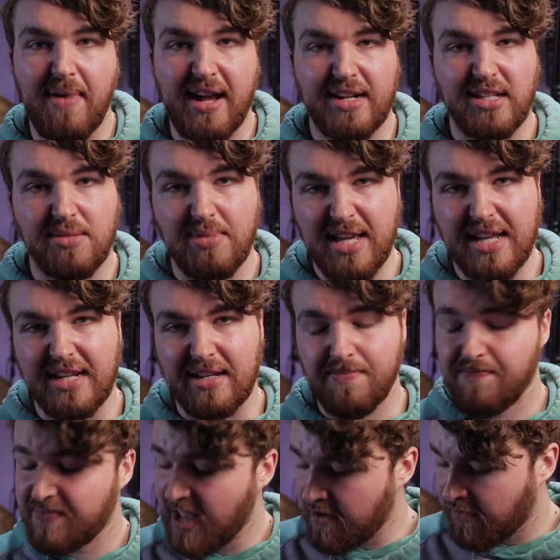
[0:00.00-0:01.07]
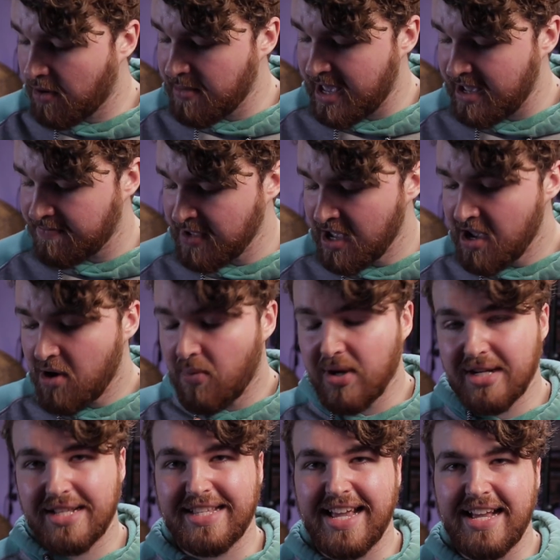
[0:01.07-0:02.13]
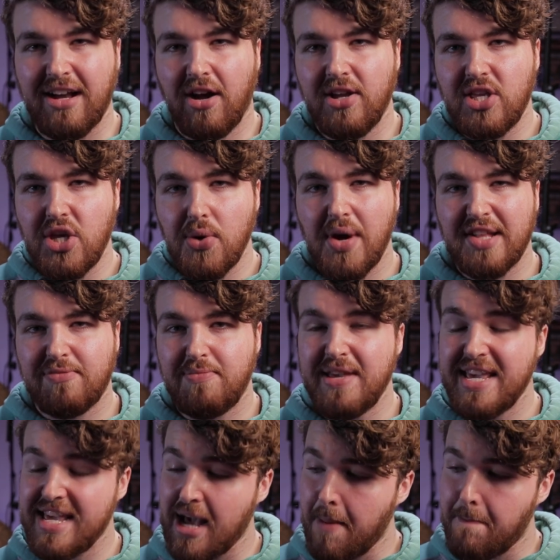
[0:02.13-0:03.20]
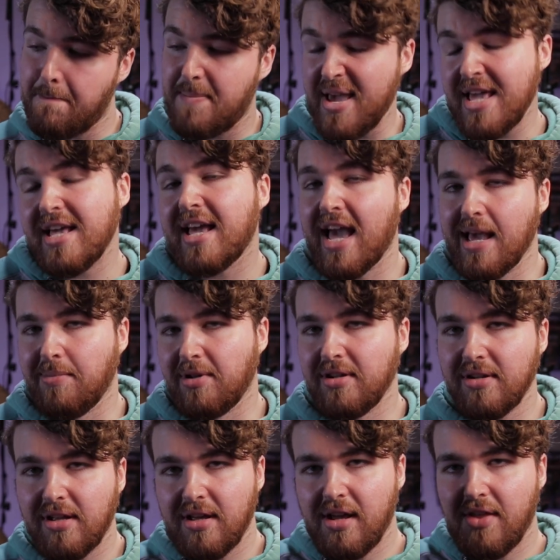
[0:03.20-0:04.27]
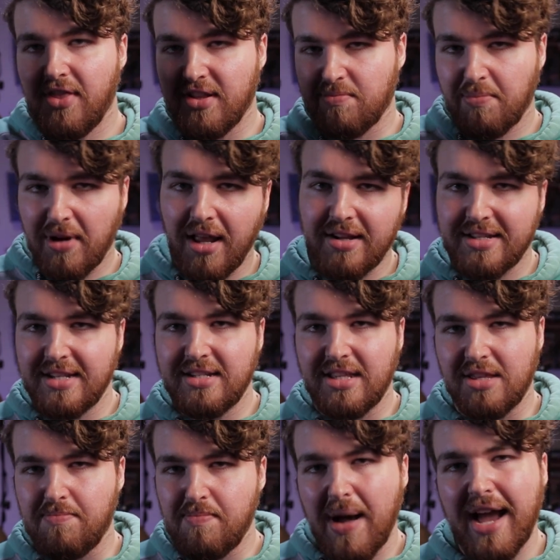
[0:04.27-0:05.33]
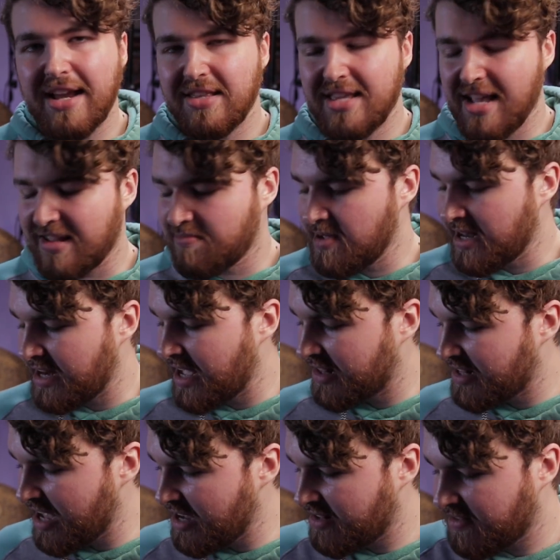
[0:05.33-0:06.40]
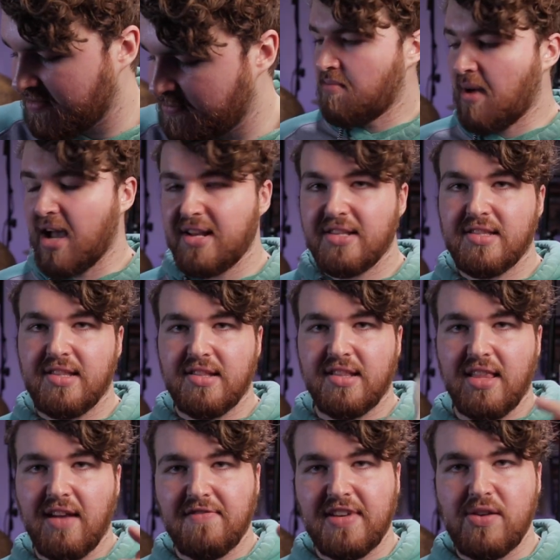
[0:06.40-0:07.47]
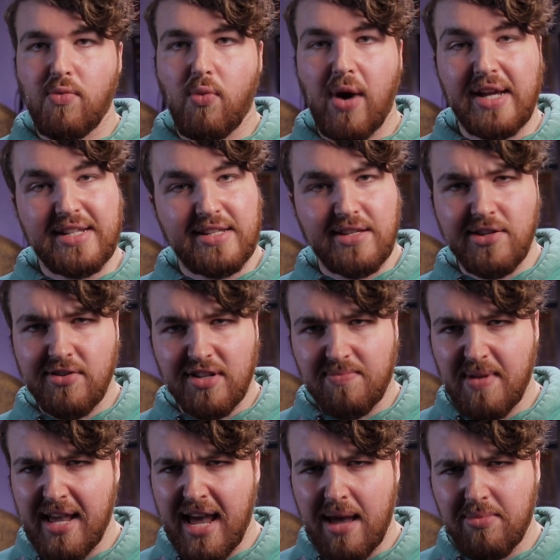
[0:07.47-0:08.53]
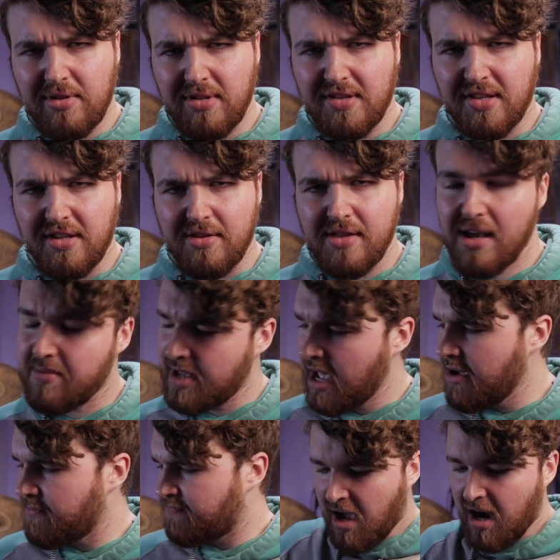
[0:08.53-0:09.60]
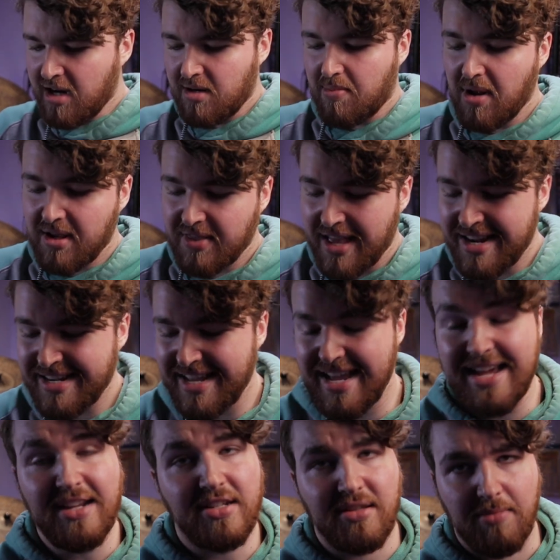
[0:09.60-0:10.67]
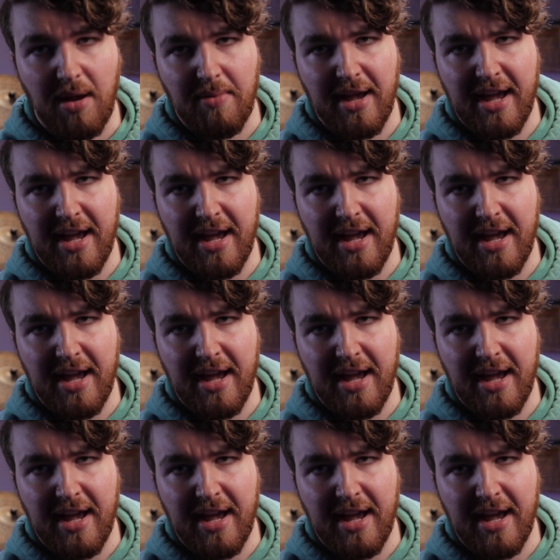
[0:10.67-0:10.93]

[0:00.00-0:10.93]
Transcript: back to the beginning. Now from here, we're gonna take our USB-B cable that's plugged into the back of the SPDSX. Mine's this lovely white USB cable, so there we go. I'm gonna plug that into my